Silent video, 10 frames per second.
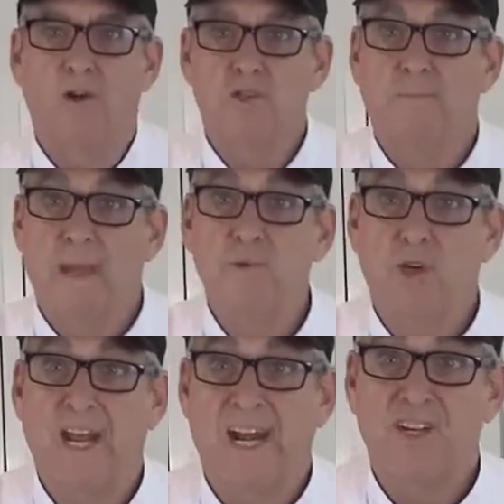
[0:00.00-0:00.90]
oil
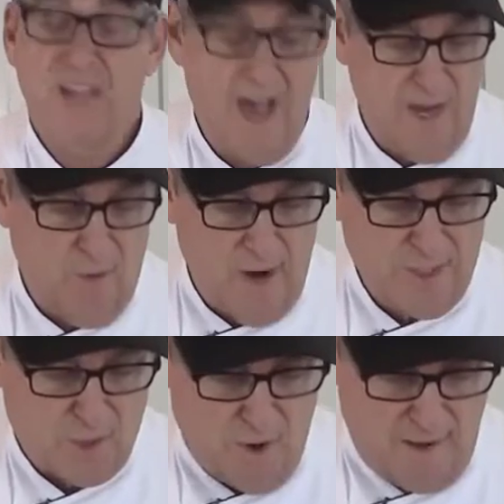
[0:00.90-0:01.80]
sometimes you get in an Italian
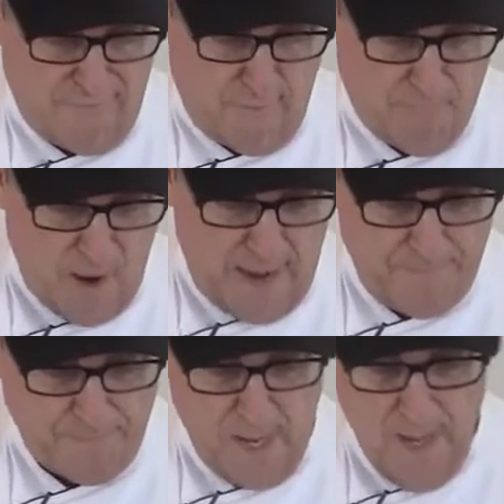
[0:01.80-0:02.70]
restaurant for bread.